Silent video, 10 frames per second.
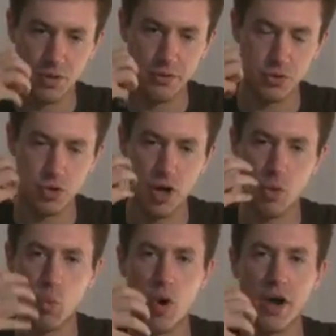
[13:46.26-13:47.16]
there's a lot
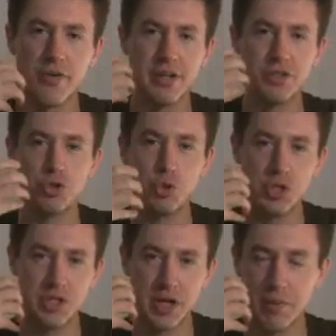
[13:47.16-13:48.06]
of watery,
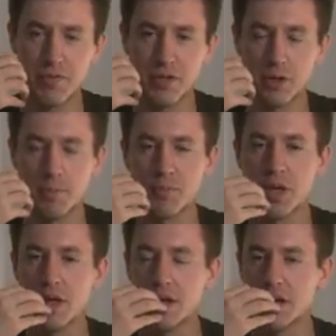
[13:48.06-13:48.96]
juicy type feel.
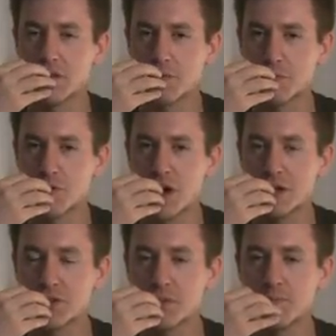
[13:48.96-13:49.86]
In the
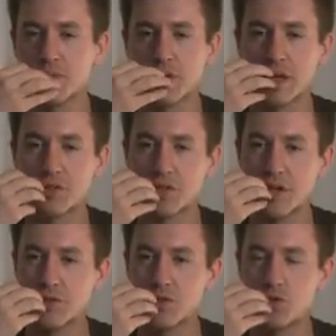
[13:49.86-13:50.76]
front,
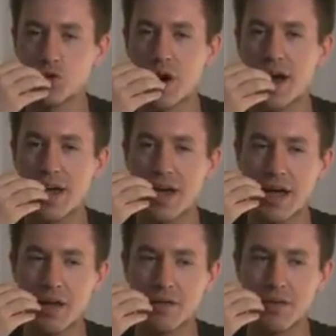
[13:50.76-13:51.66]
it's dry
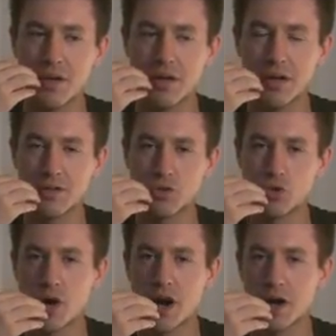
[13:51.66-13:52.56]
and it's
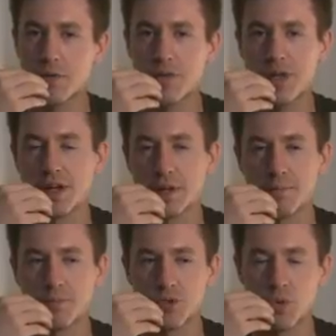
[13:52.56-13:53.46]
drier feeling.
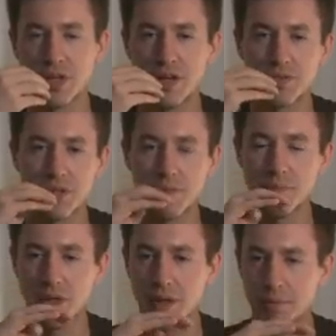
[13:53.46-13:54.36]
So
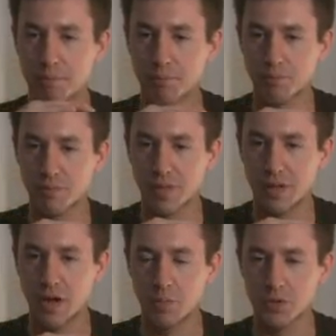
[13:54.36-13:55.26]

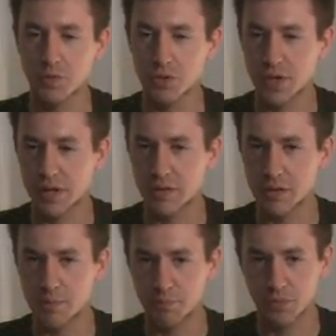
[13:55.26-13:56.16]
it almost feels like
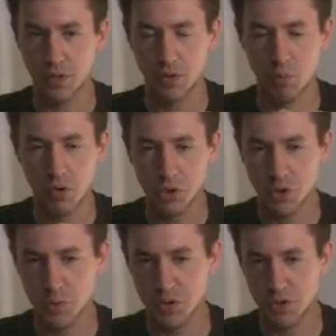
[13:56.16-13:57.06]
the moisture
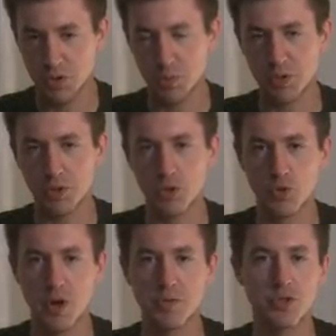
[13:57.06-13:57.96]
has just been
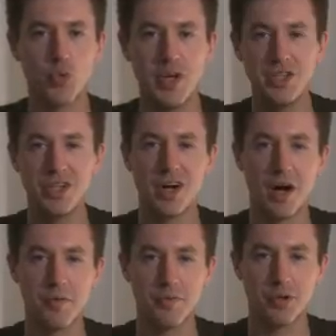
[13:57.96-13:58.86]
squeegeed
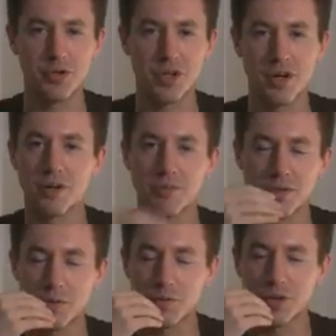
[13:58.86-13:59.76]
off of your tongue
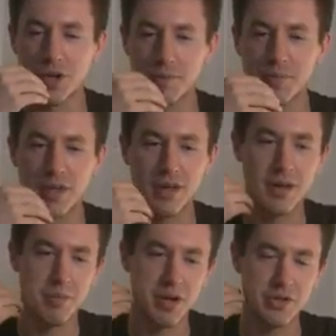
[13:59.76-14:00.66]
on the front.
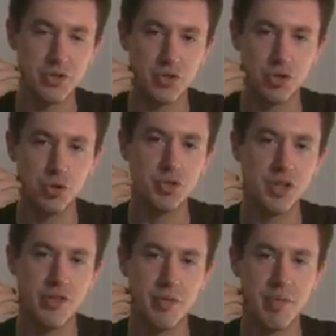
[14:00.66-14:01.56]
But it's
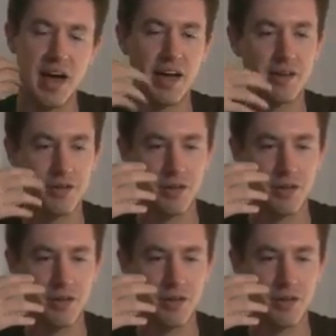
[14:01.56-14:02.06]
juicy in the back.